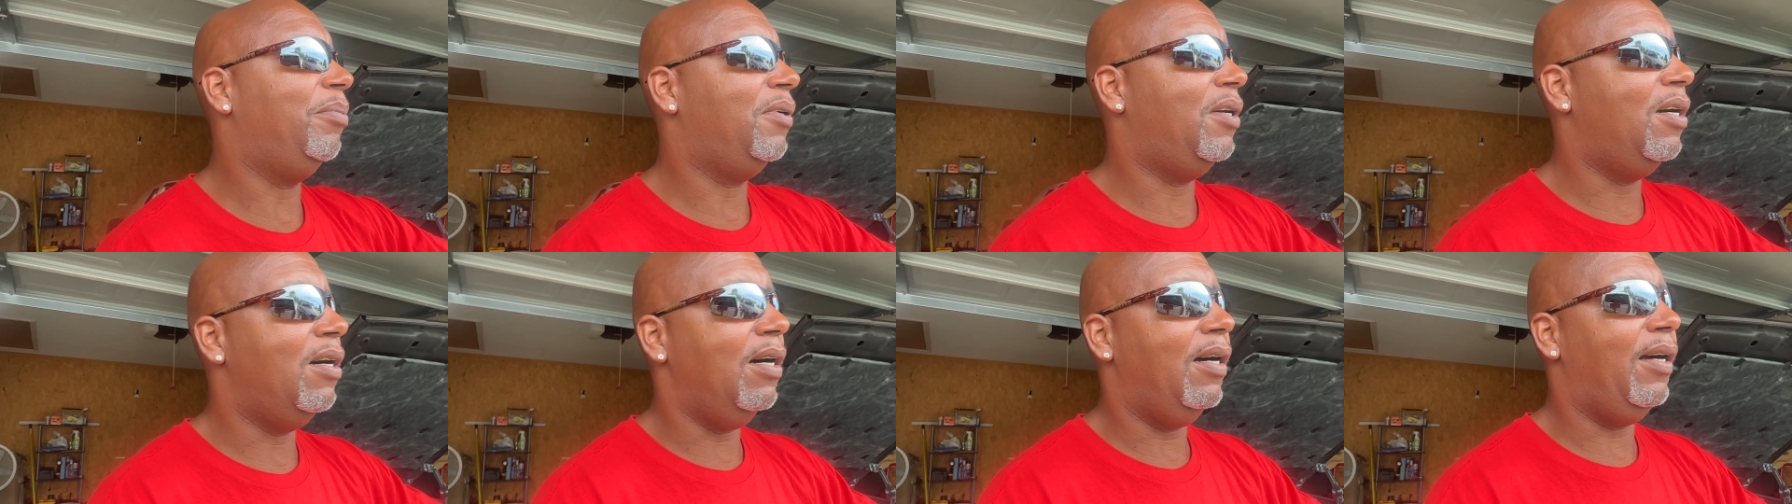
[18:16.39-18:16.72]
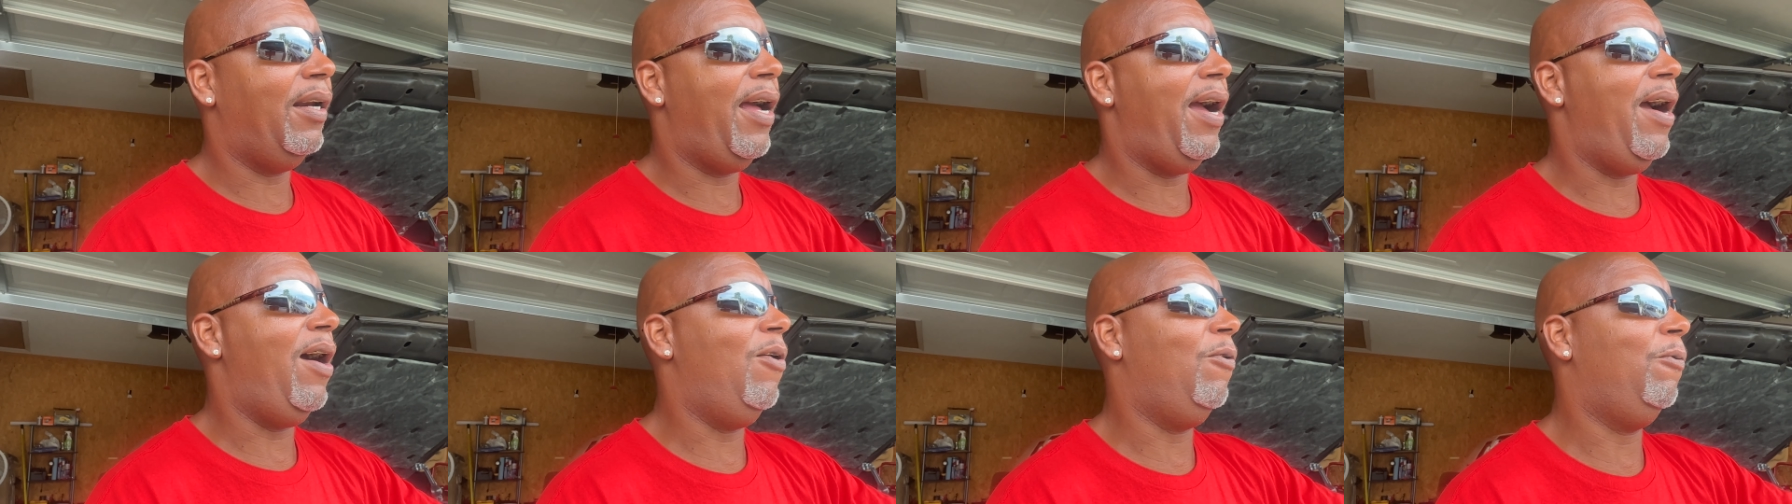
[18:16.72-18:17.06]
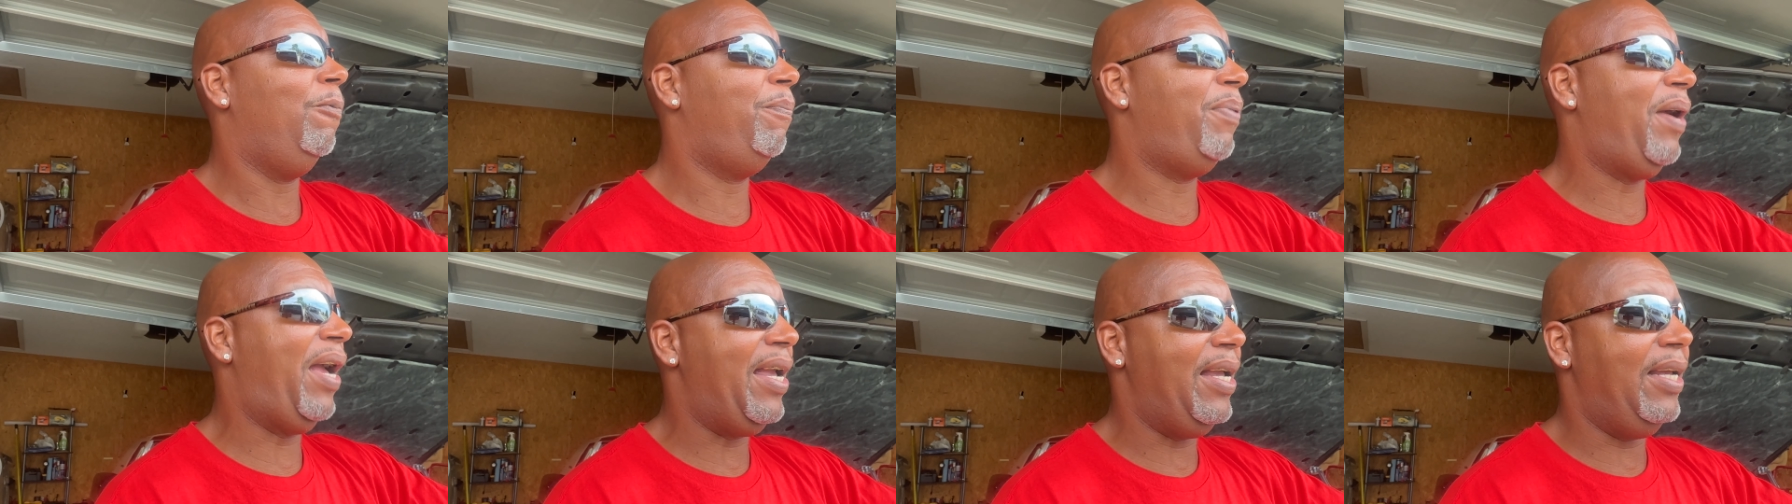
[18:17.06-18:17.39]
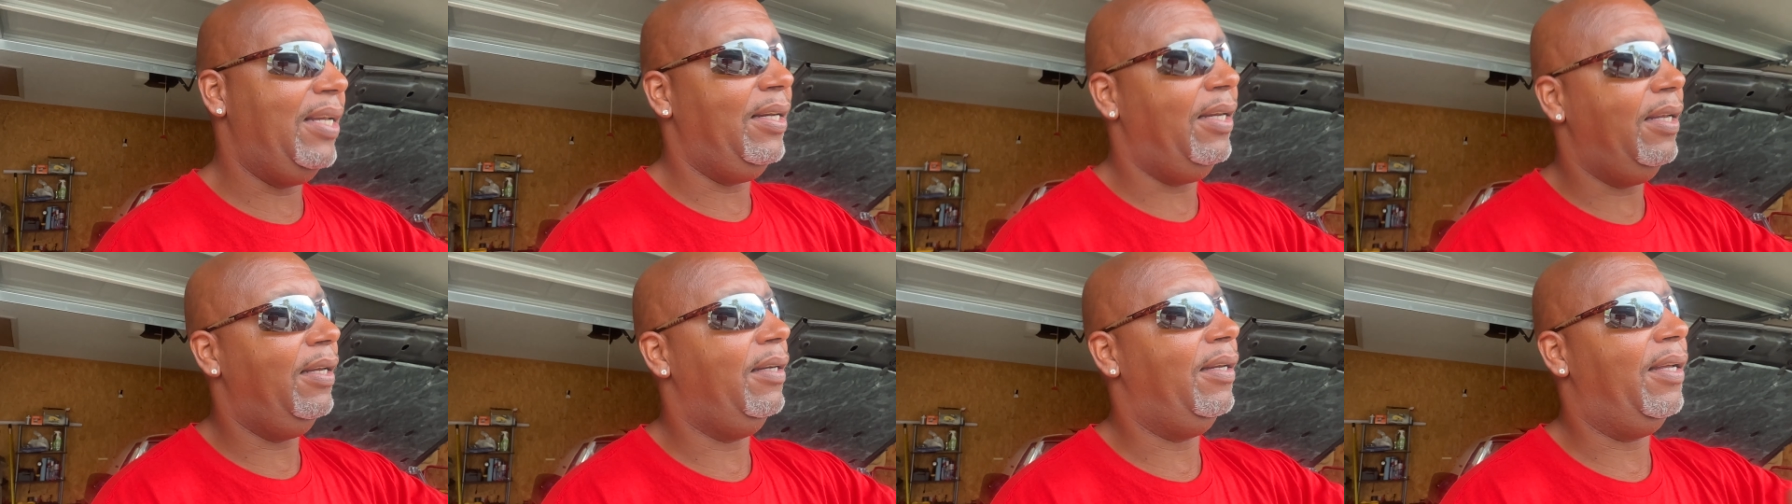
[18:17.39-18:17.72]
cut out,
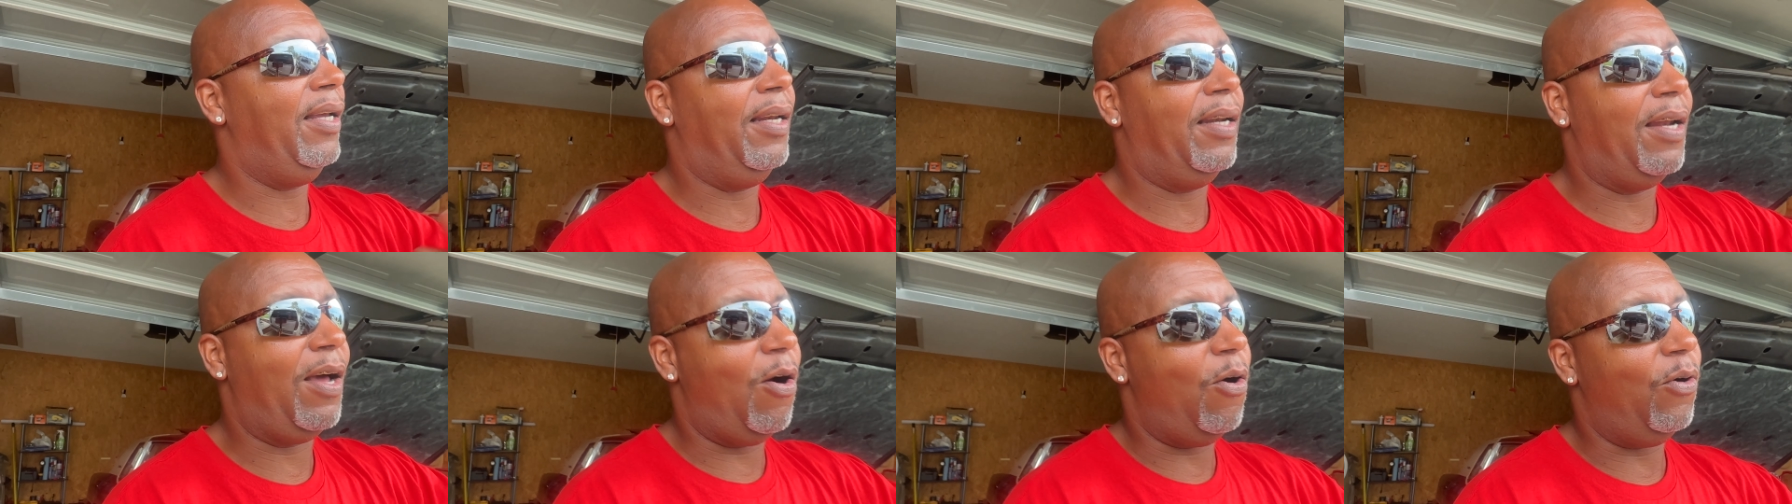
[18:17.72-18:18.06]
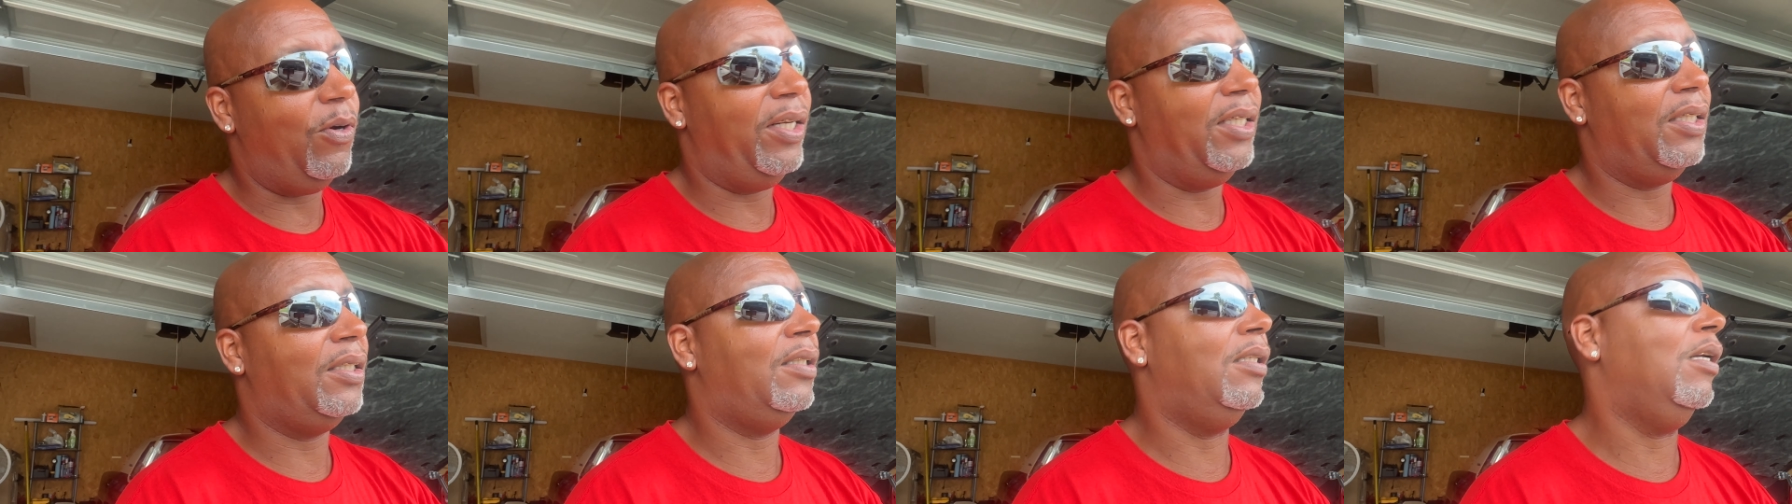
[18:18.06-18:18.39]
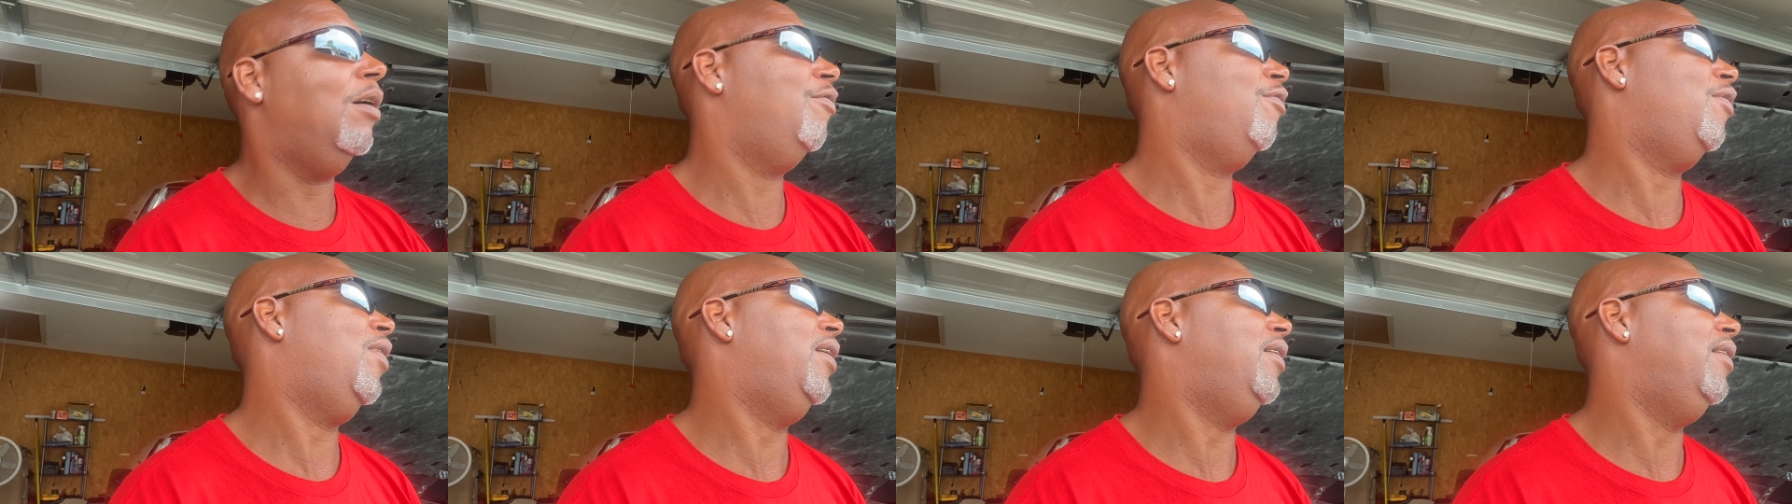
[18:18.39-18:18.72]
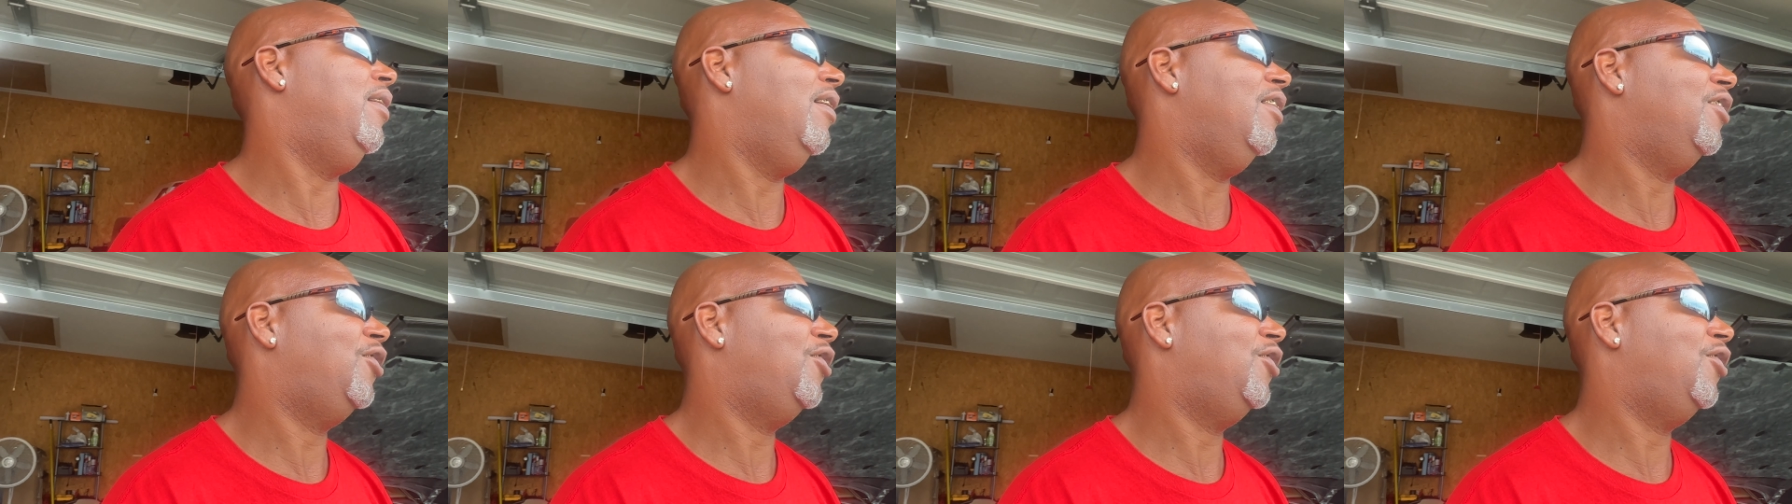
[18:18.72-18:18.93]
painted, and all that stuff right there.